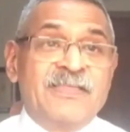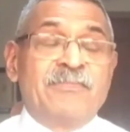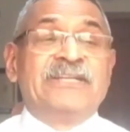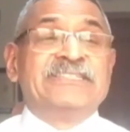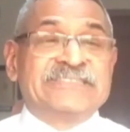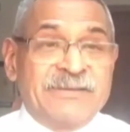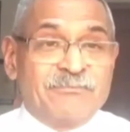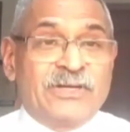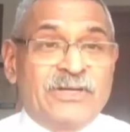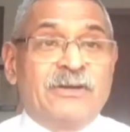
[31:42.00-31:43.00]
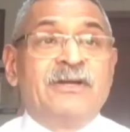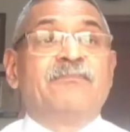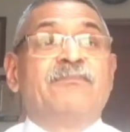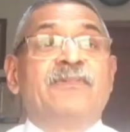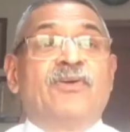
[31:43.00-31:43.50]
By
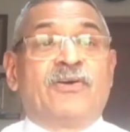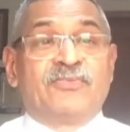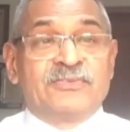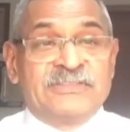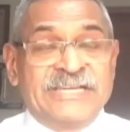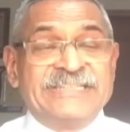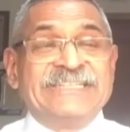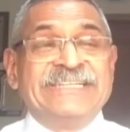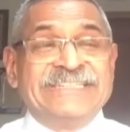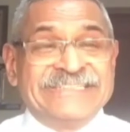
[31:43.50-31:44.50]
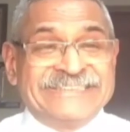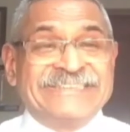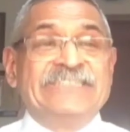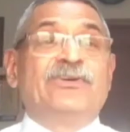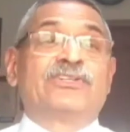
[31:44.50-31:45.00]
December of
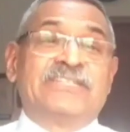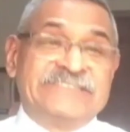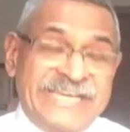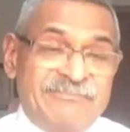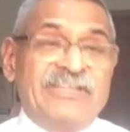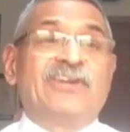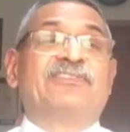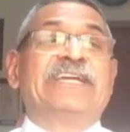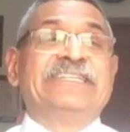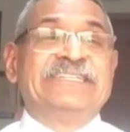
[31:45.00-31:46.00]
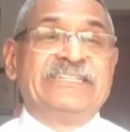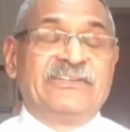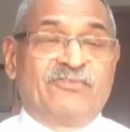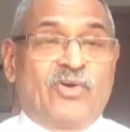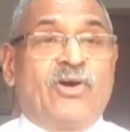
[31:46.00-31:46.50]
1983 or the January of
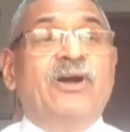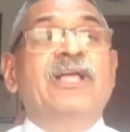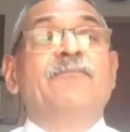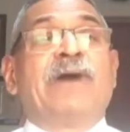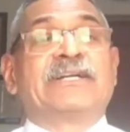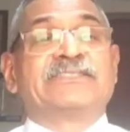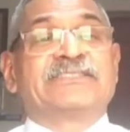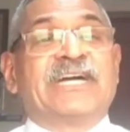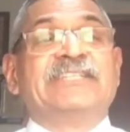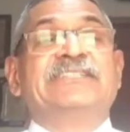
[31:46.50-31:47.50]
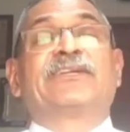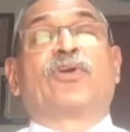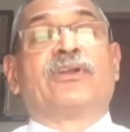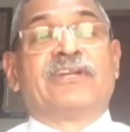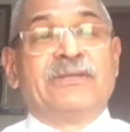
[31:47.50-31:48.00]
1984, Pakistanis
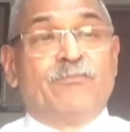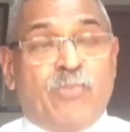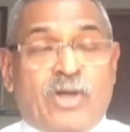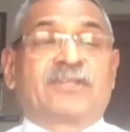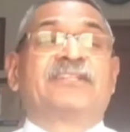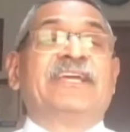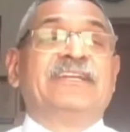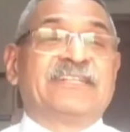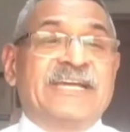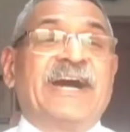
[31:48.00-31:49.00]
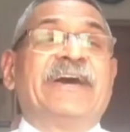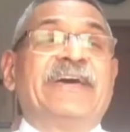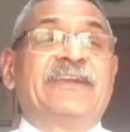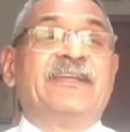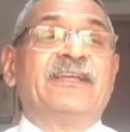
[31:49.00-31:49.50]
had already bought the
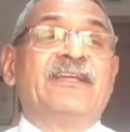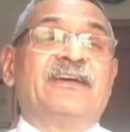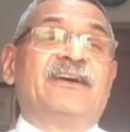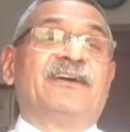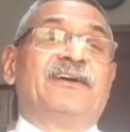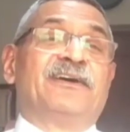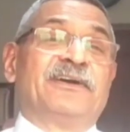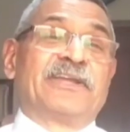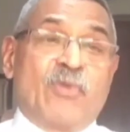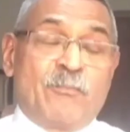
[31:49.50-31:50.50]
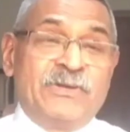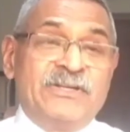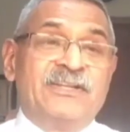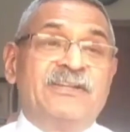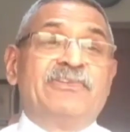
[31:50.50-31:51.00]
entire
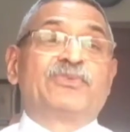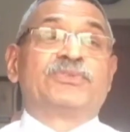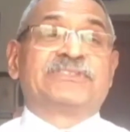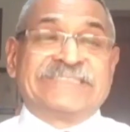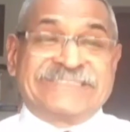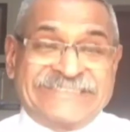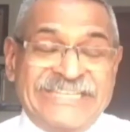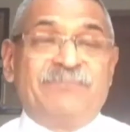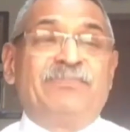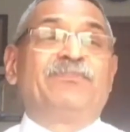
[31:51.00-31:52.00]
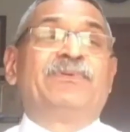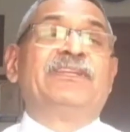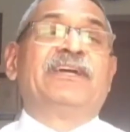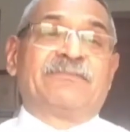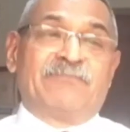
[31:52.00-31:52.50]
equipment which could sustain
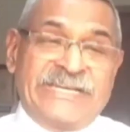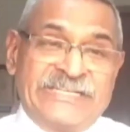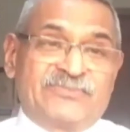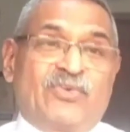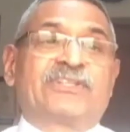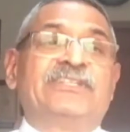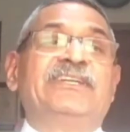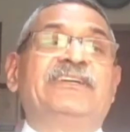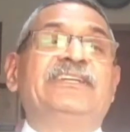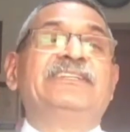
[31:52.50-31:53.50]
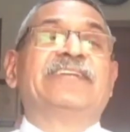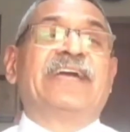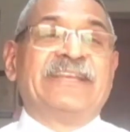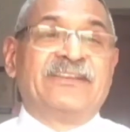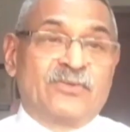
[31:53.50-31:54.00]
people at minus 40
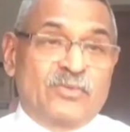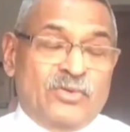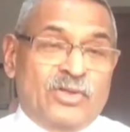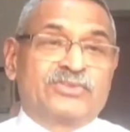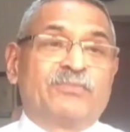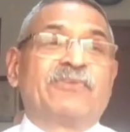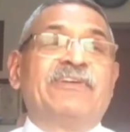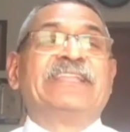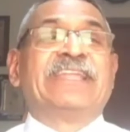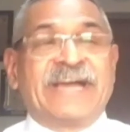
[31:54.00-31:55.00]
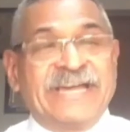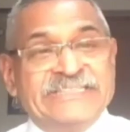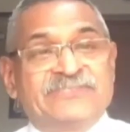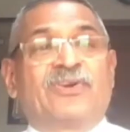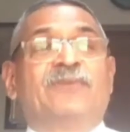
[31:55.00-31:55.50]
degrees and could also prevent their
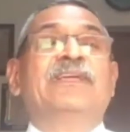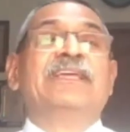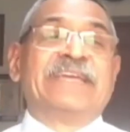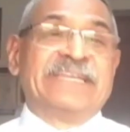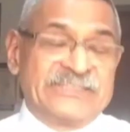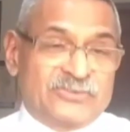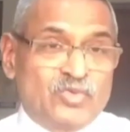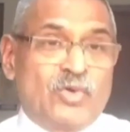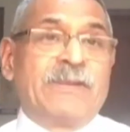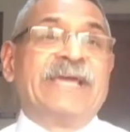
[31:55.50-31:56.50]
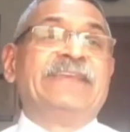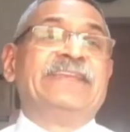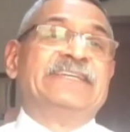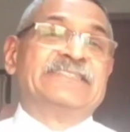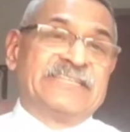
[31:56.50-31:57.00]
eyes from getting snow
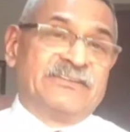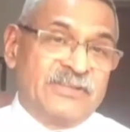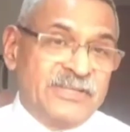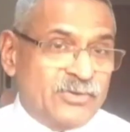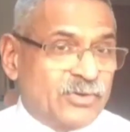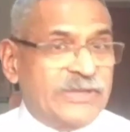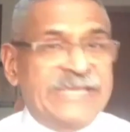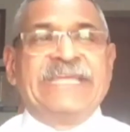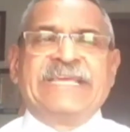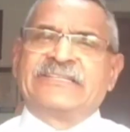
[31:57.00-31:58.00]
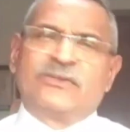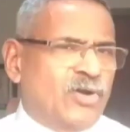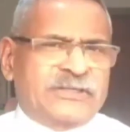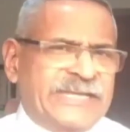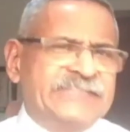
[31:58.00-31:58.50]
blindness and, you know, headaches
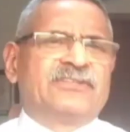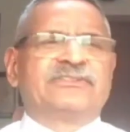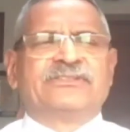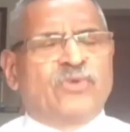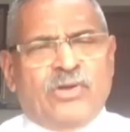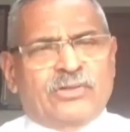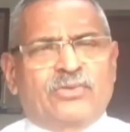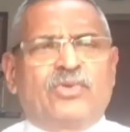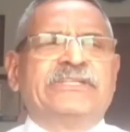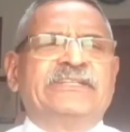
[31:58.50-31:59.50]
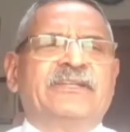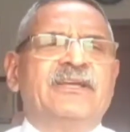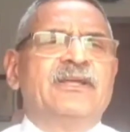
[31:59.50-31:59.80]
and all kinds of things. All clothing,